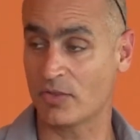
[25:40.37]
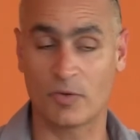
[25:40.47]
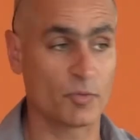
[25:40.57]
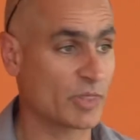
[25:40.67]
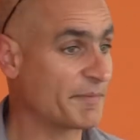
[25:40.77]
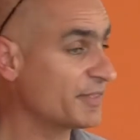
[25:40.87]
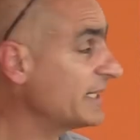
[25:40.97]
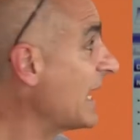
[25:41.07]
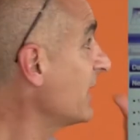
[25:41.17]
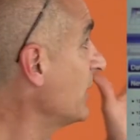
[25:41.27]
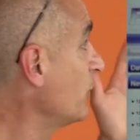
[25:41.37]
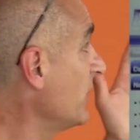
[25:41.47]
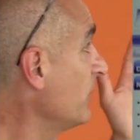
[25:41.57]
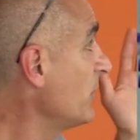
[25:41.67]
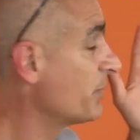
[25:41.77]
So some of the data that
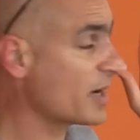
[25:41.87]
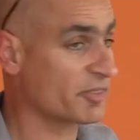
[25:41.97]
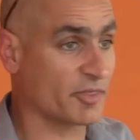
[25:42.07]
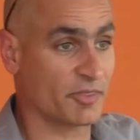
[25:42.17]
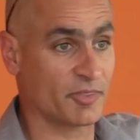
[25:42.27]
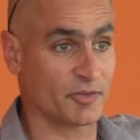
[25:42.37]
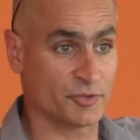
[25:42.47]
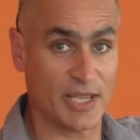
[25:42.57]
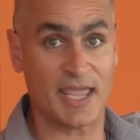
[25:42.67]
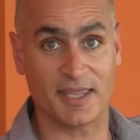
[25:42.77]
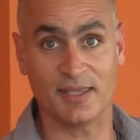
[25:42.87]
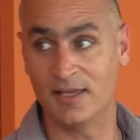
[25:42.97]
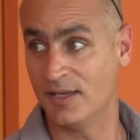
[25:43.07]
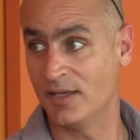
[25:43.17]
we process today,